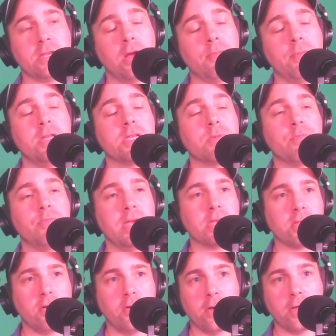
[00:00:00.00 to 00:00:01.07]
harmonies
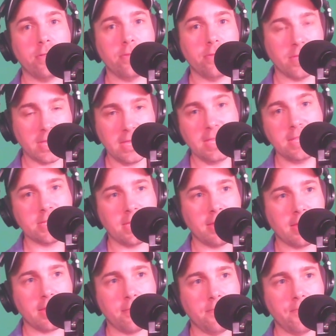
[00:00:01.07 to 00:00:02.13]
based on the key
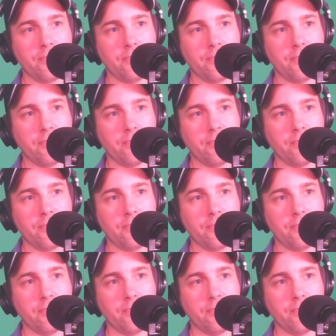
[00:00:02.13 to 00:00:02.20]
setting.